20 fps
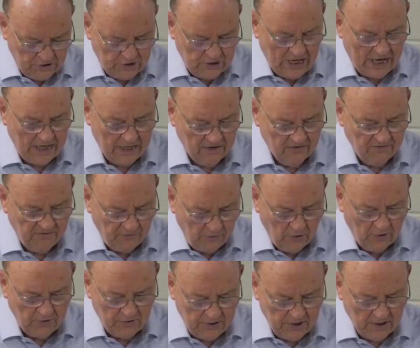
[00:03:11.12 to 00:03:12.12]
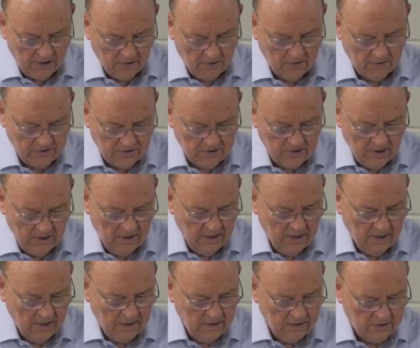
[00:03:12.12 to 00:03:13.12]
set forth here
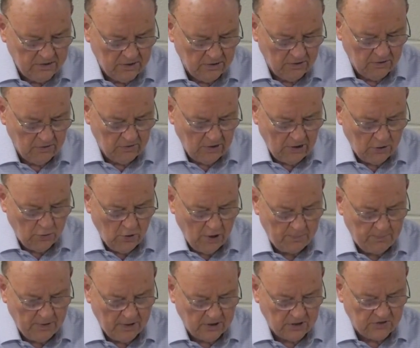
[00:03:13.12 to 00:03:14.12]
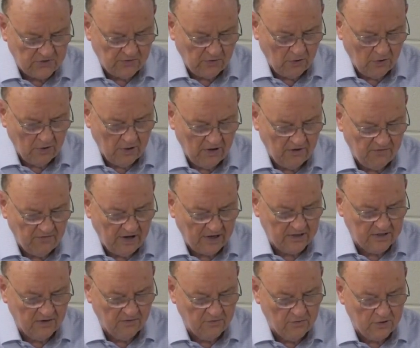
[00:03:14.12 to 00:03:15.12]
to equip us for
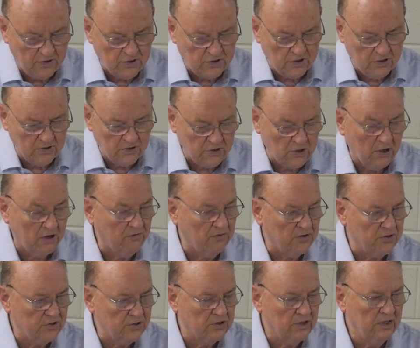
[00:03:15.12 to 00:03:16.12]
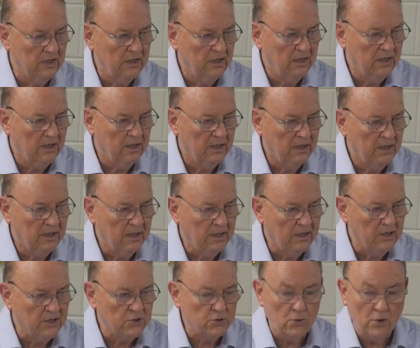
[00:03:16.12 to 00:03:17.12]
effective Christian service
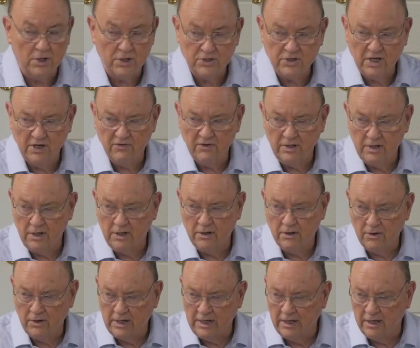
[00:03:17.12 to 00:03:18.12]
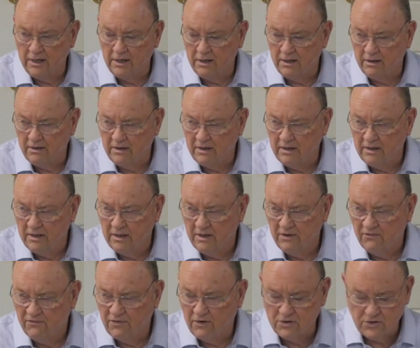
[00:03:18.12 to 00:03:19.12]
is what is given here in
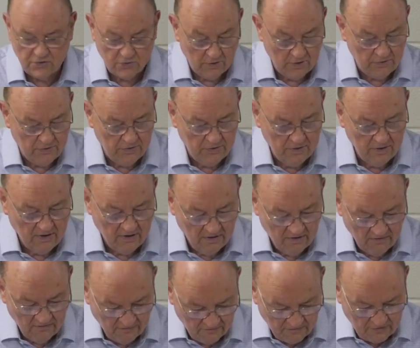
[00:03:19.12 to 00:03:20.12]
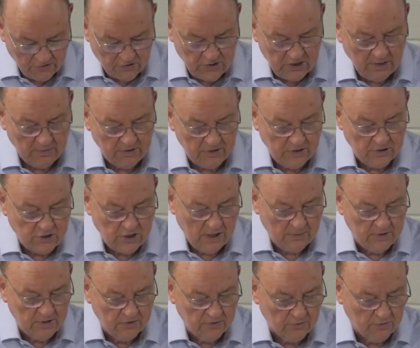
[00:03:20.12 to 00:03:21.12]
1 Timothy
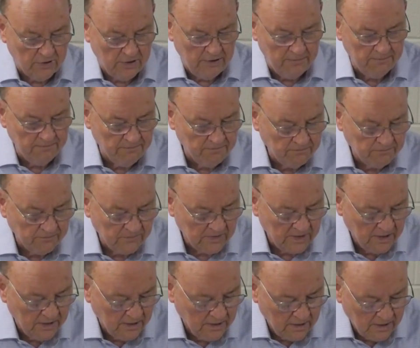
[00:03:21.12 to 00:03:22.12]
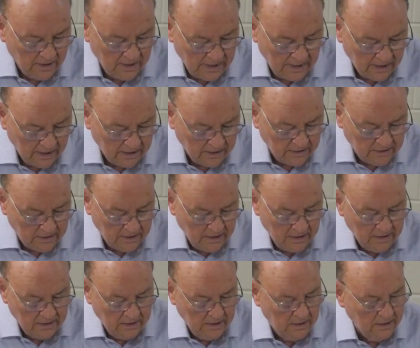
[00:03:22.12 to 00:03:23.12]
chapter 3 and
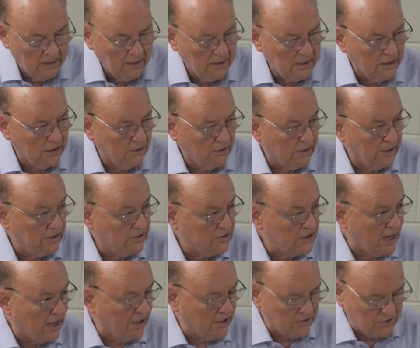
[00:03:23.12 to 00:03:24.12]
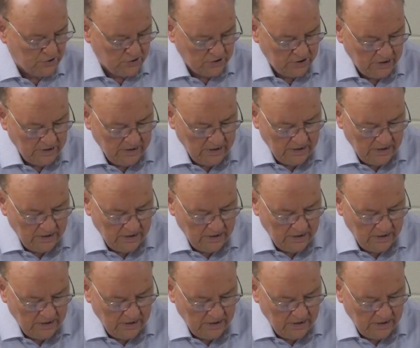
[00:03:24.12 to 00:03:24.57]
here in Titus